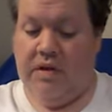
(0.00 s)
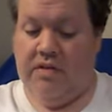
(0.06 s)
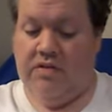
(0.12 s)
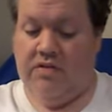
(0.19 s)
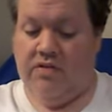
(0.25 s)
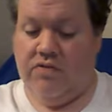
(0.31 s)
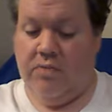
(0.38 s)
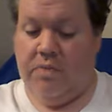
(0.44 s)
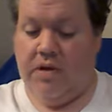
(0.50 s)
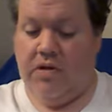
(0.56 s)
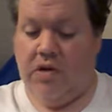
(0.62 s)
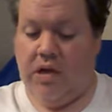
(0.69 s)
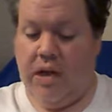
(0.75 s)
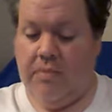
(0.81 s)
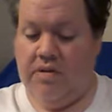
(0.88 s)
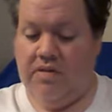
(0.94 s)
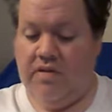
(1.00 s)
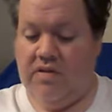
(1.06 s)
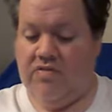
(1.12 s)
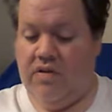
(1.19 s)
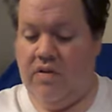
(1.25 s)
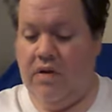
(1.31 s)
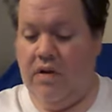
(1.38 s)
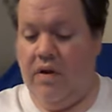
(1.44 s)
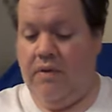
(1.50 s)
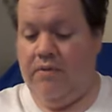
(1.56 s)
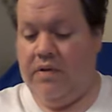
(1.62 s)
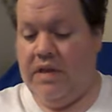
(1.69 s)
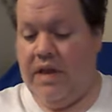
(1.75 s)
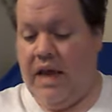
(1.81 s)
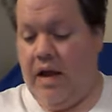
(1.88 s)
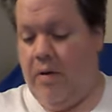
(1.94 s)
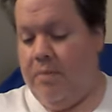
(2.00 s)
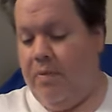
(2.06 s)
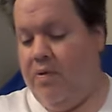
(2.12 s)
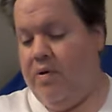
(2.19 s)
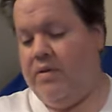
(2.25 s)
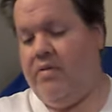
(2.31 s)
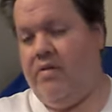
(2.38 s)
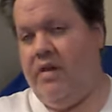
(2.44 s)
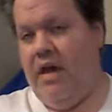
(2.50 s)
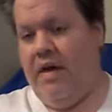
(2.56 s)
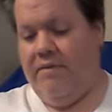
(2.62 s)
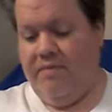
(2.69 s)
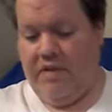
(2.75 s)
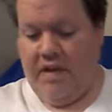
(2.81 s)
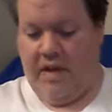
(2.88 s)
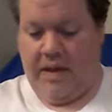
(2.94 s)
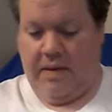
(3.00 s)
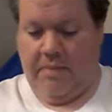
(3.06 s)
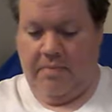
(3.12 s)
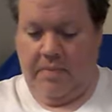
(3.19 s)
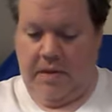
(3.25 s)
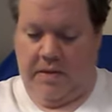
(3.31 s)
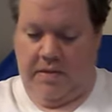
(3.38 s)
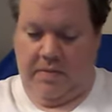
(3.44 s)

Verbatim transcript: Instrumental Composition for the Airport Love Theme.